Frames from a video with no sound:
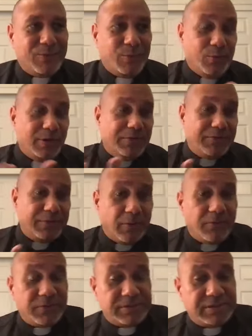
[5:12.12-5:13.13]
Or if you
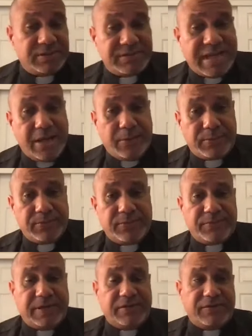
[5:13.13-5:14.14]
go further south to
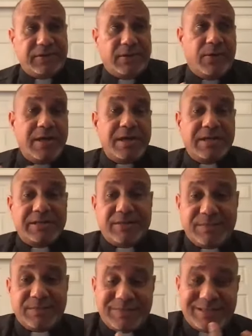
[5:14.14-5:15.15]
Fresno,
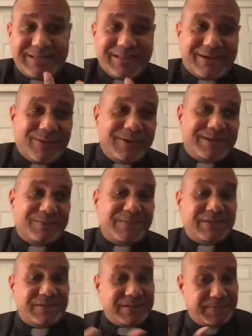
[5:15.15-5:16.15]
they call it
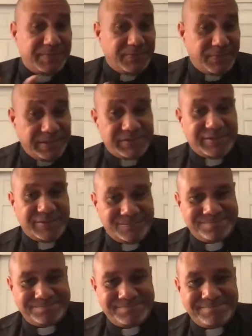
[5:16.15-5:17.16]
Mississippi Fresno
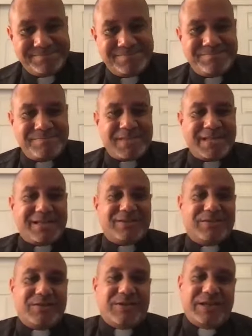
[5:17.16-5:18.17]

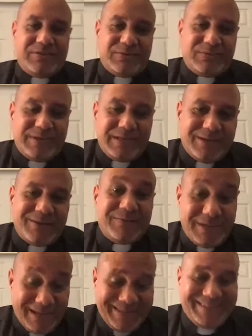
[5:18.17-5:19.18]
because of the history of
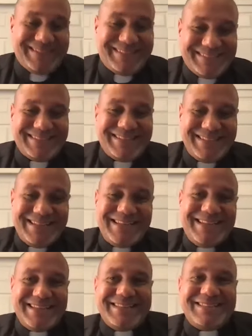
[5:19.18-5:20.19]

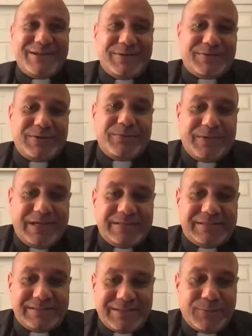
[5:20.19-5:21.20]
the history of
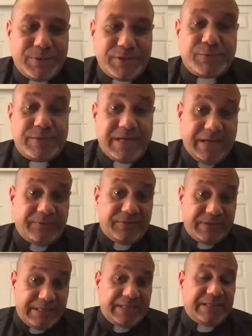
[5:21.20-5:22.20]
racism, which we have
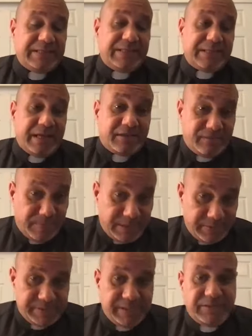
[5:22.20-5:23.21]
seen and
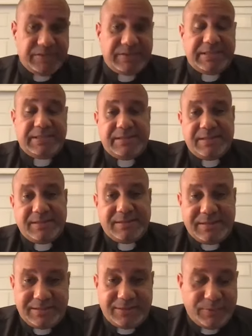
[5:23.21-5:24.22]
experienced. And
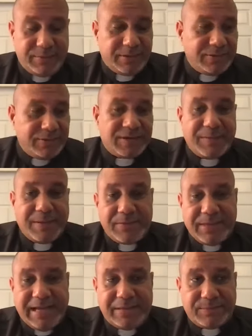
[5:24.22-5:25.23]
I know we're going to talk about
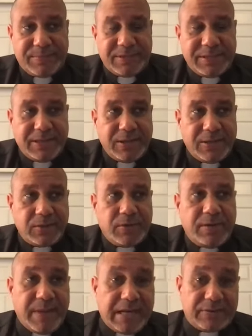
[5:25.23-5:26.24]
that, but
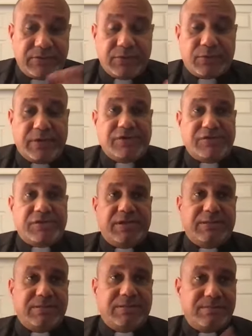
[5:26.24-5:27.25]
going back to your
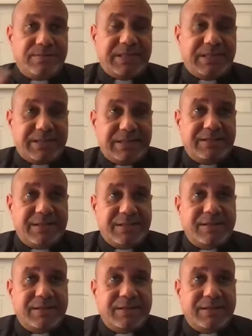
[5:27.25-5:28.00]
question, make it